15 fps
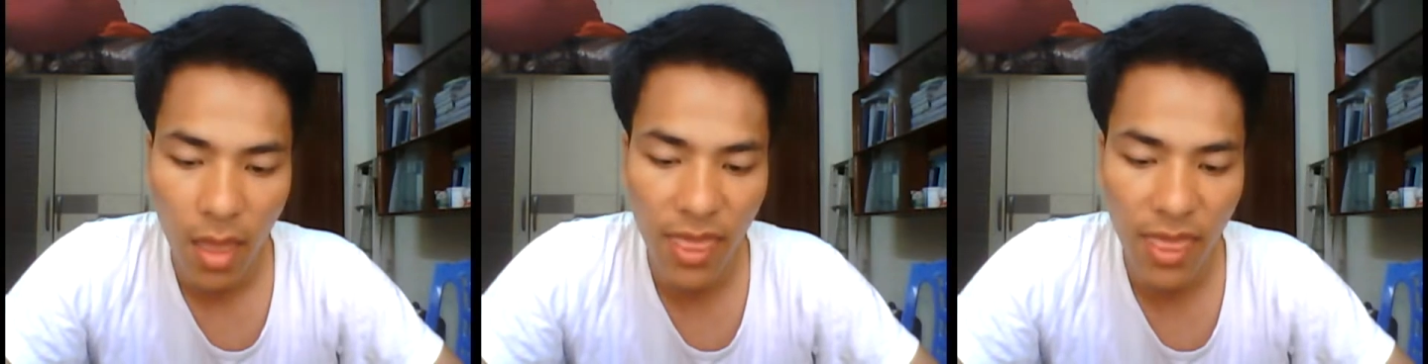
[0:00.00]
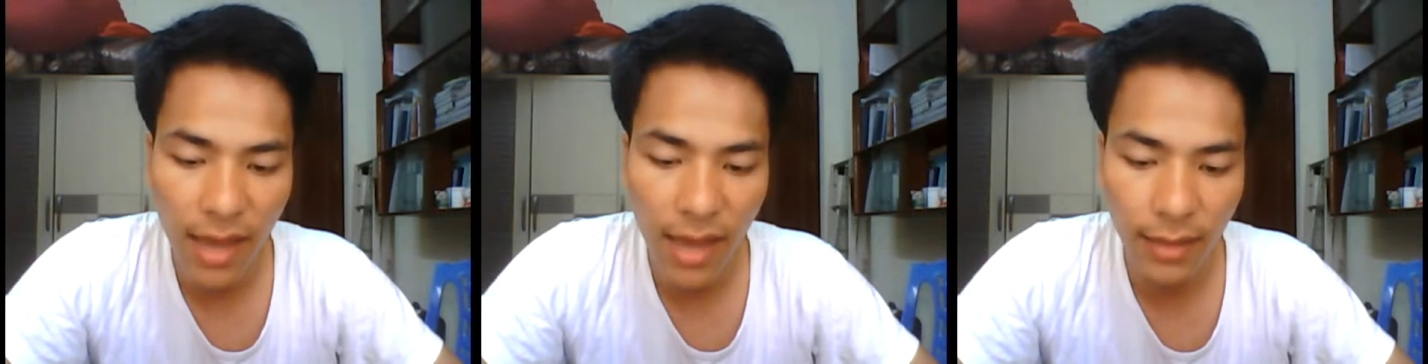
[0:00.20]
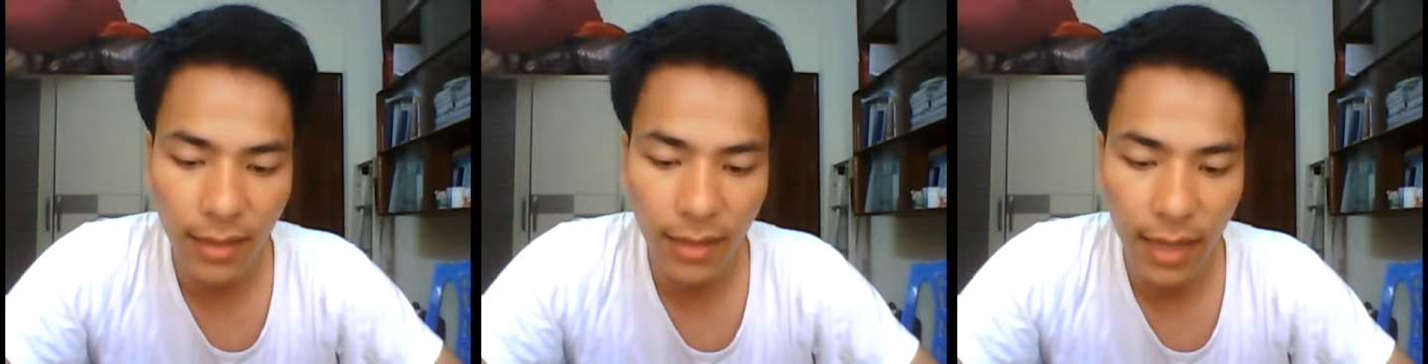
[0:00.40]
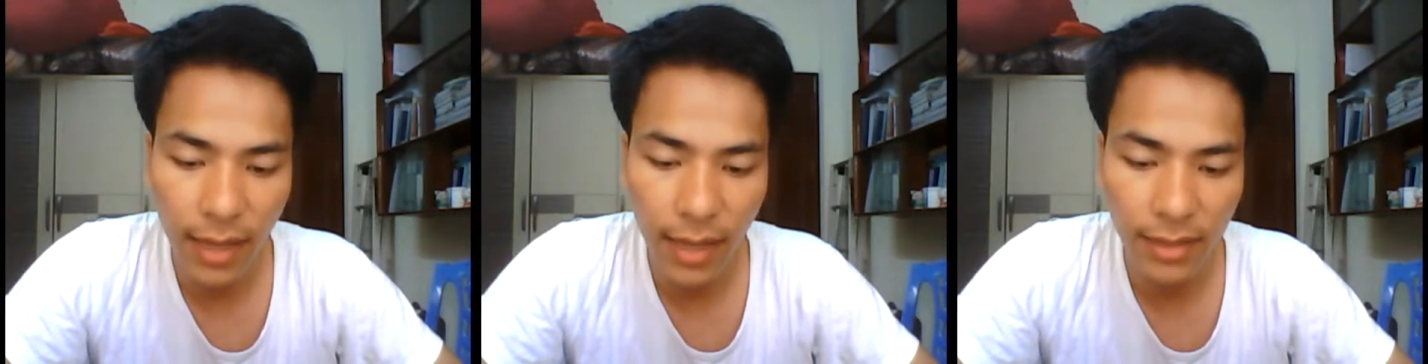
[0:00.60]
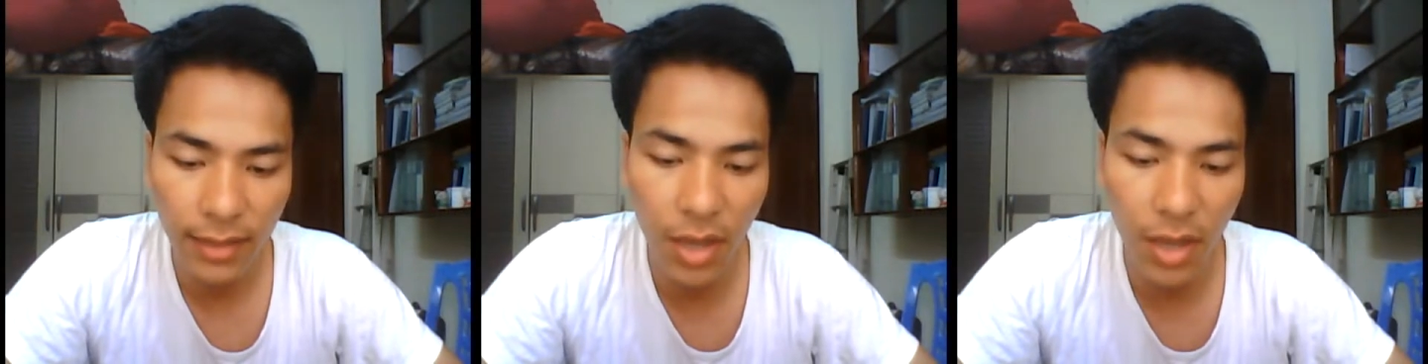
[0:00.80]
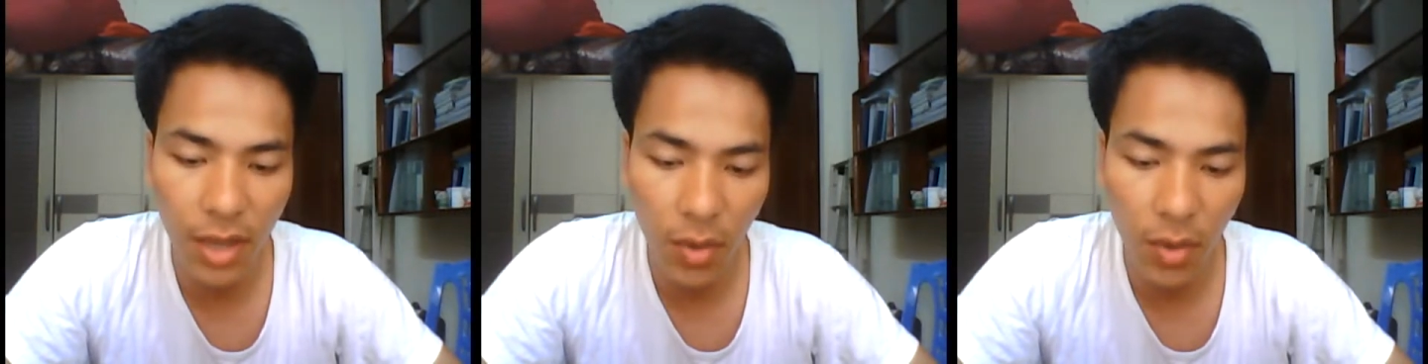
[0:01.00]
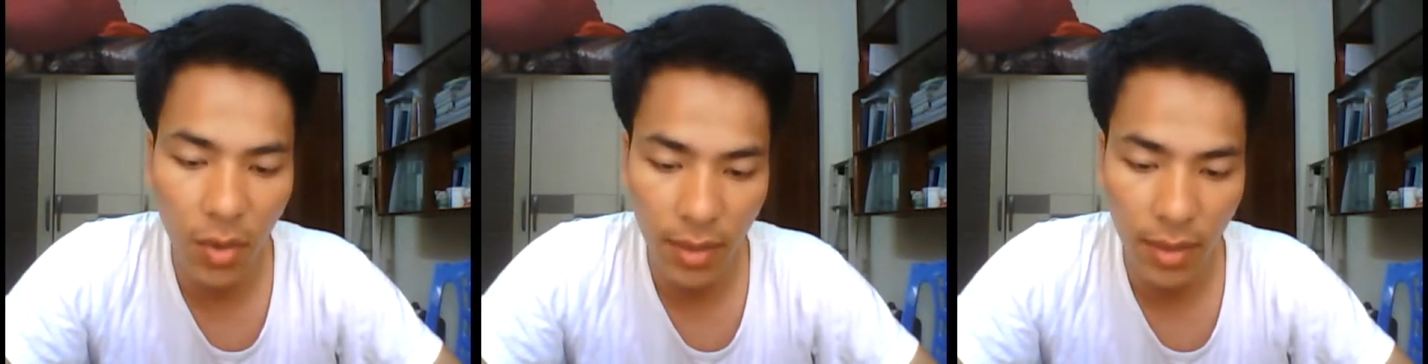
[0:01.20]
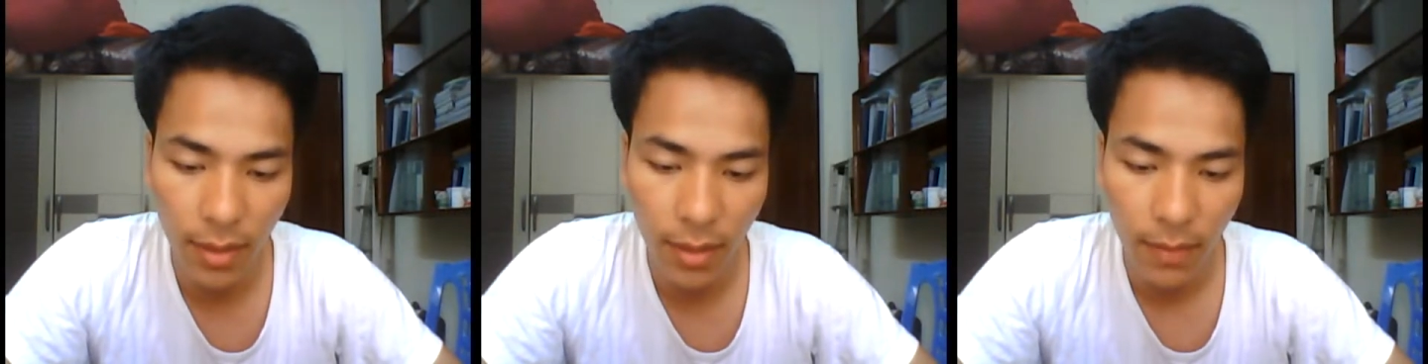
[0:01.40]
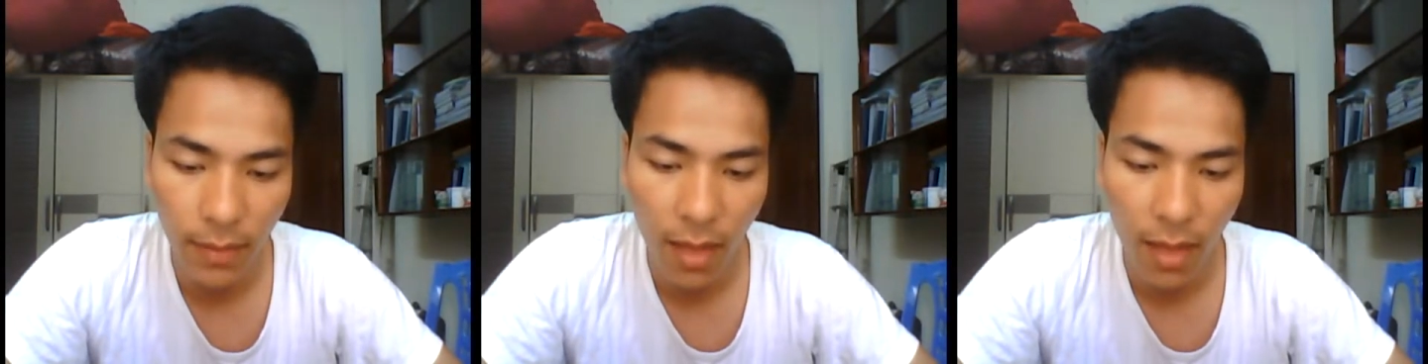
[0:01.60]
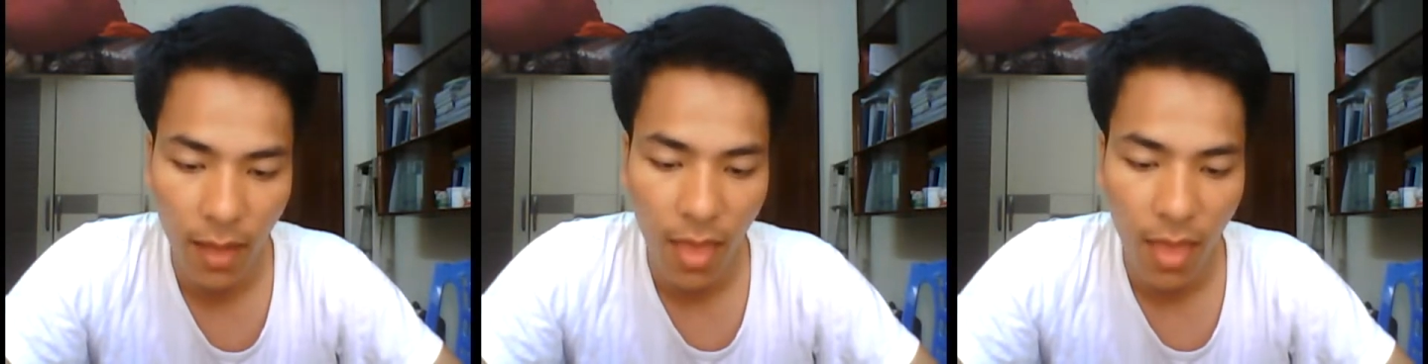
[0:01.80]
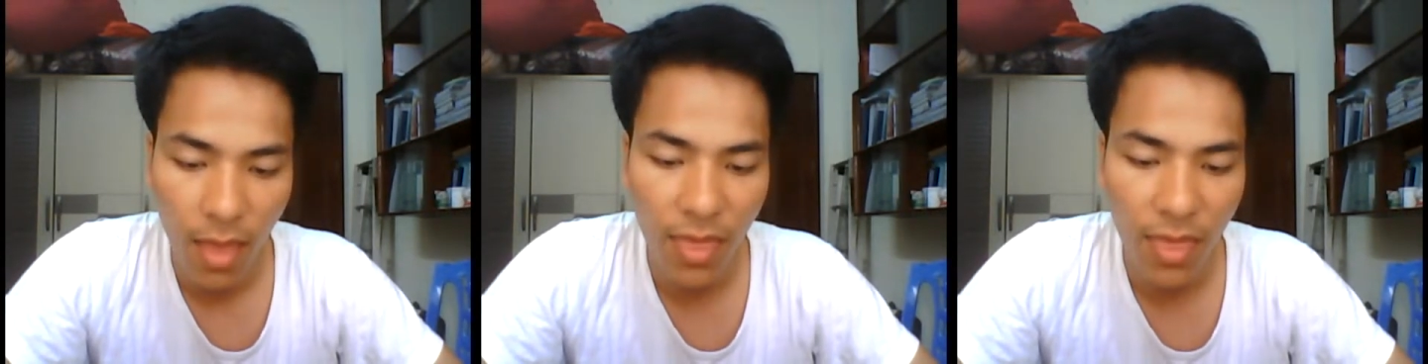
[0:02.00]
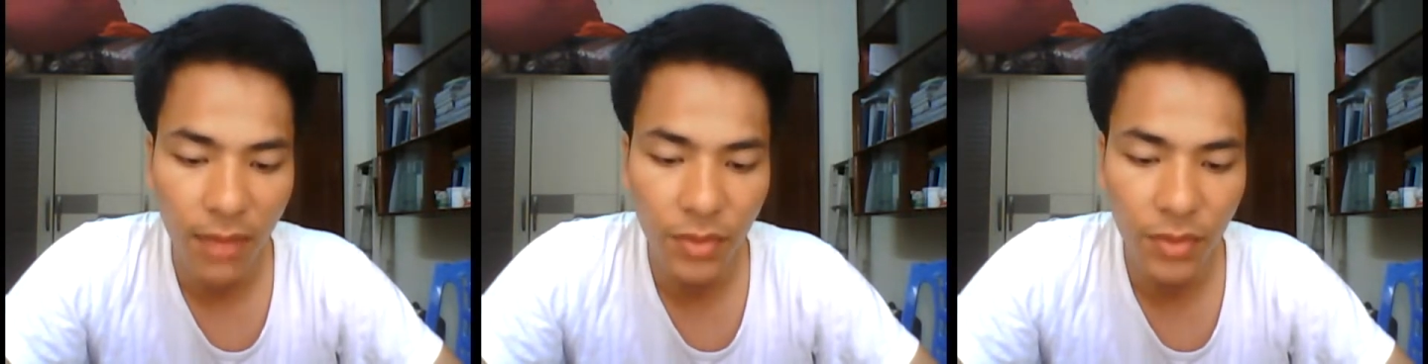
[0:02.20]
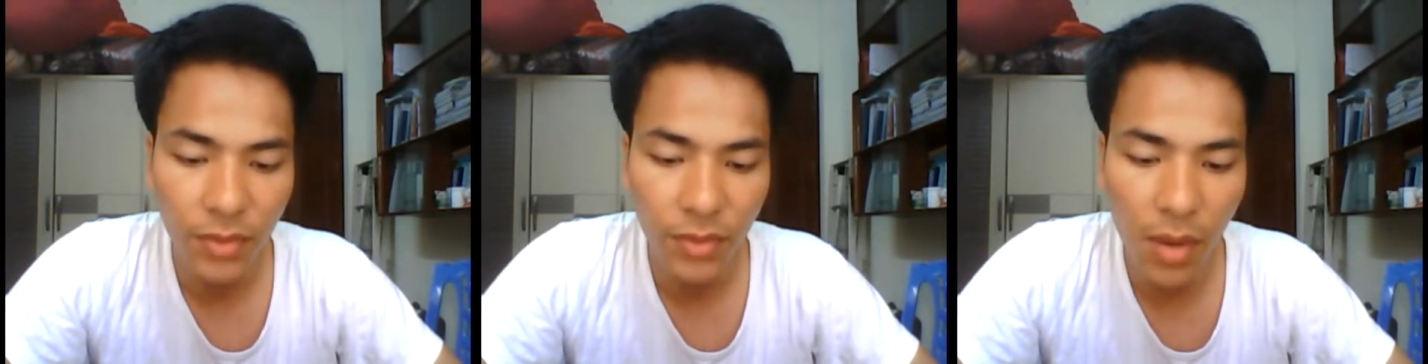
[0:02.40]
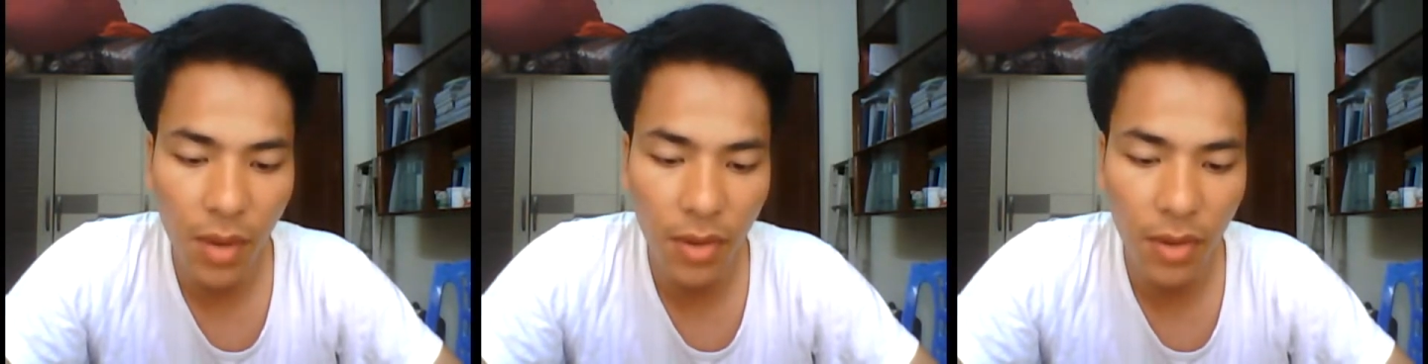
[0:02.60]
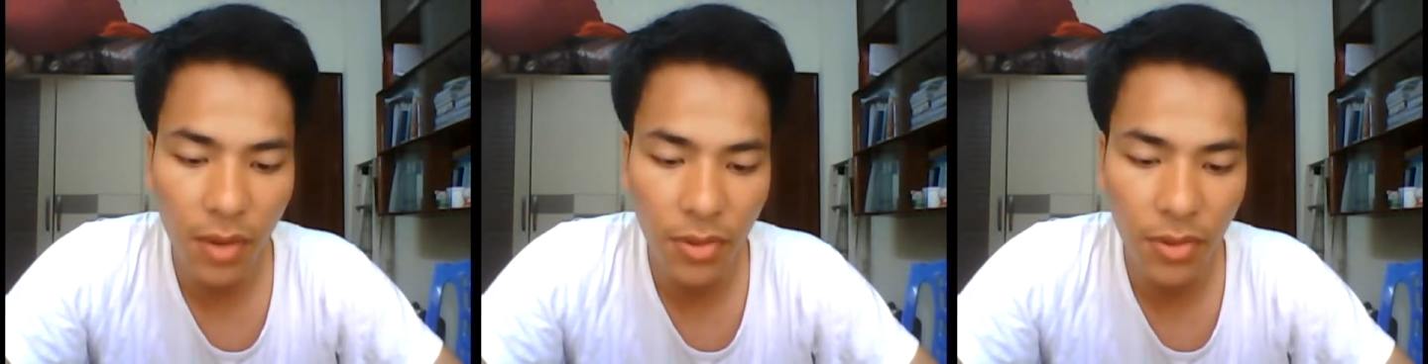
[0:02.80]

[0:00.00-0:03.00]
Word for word: Then I told them to go